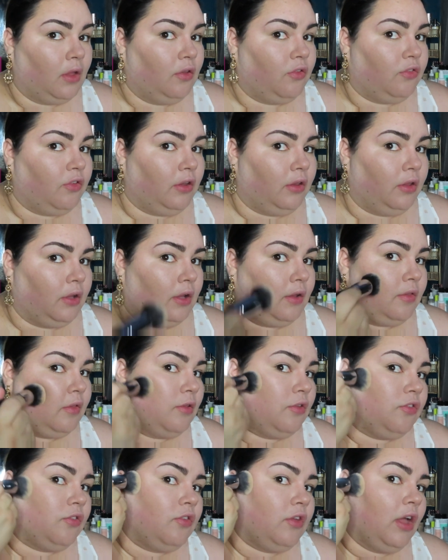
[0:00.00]
See, look at
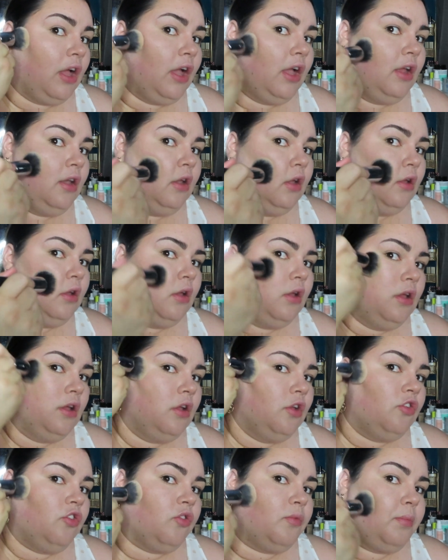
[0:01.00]
this side,
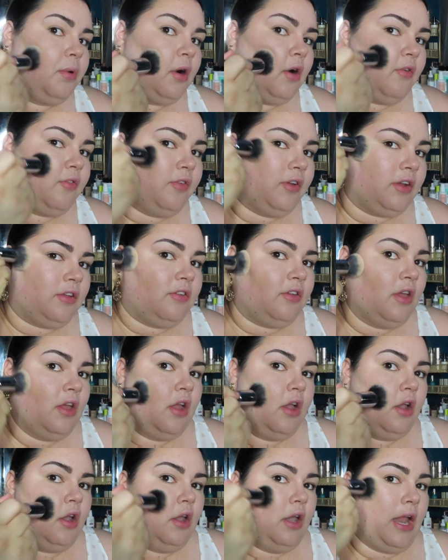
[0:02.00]
just perfect
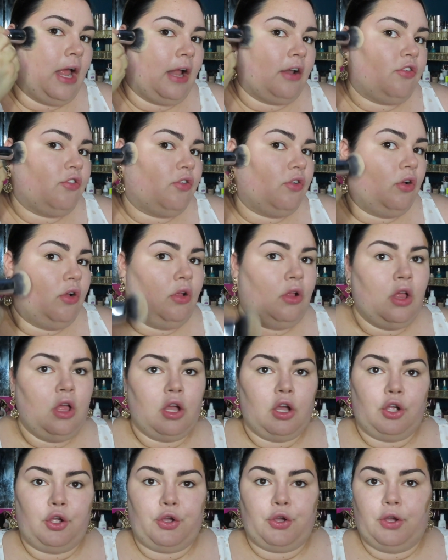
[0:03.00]
natural
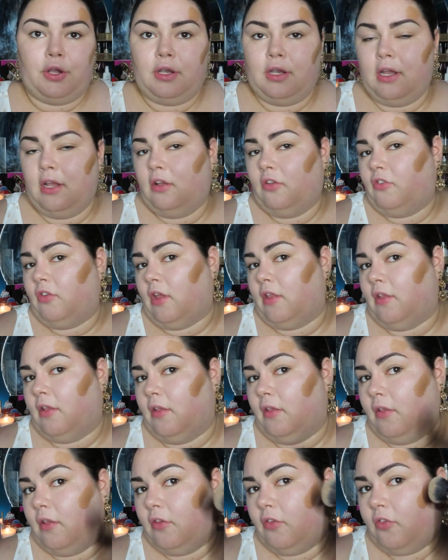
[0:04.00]
goodness, and
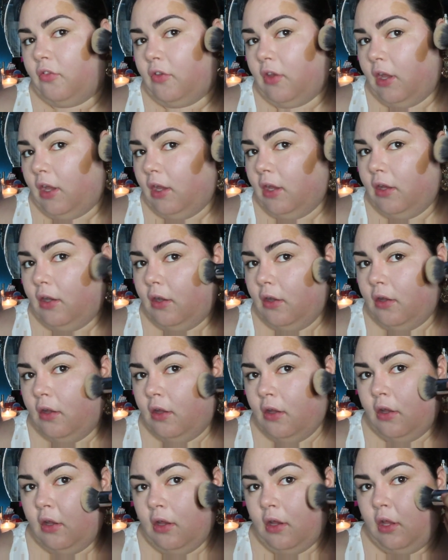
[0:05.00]
then this side
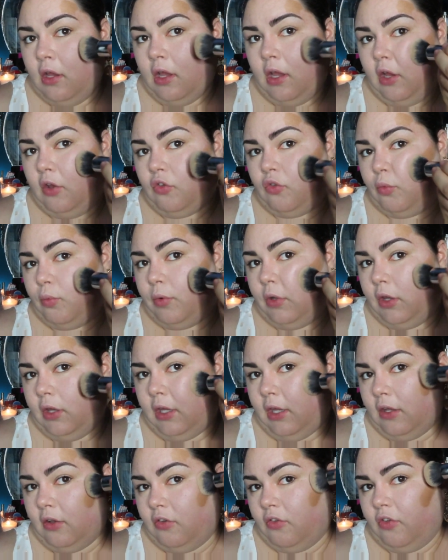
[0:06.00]
is
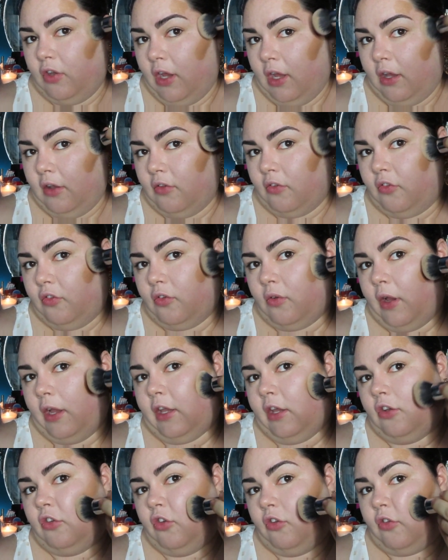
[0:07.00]
really intense. So I
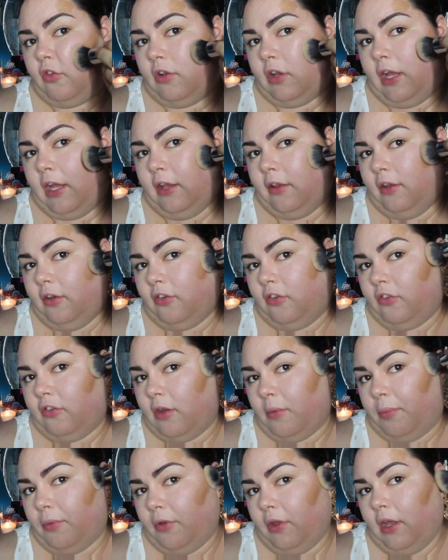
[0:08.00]
could just lightly
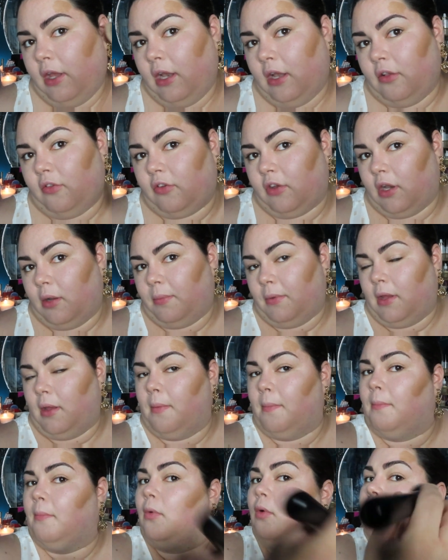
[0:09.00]
stipple it and it's gonna be
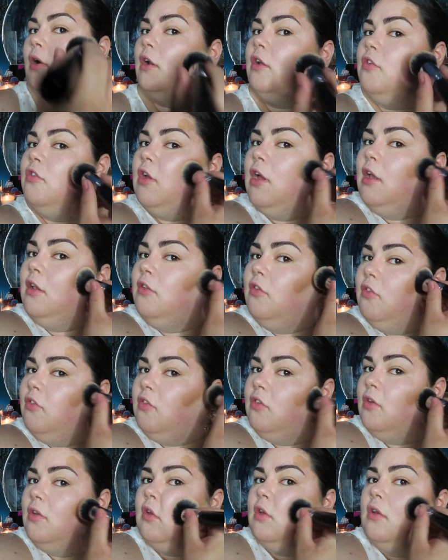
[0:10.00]
more
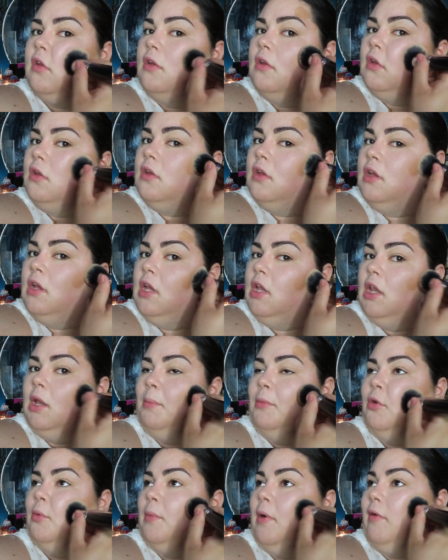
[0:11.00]
intense. Let
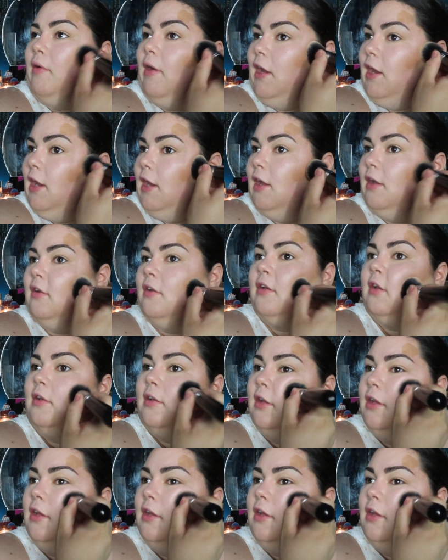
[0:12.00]
me do my right hand.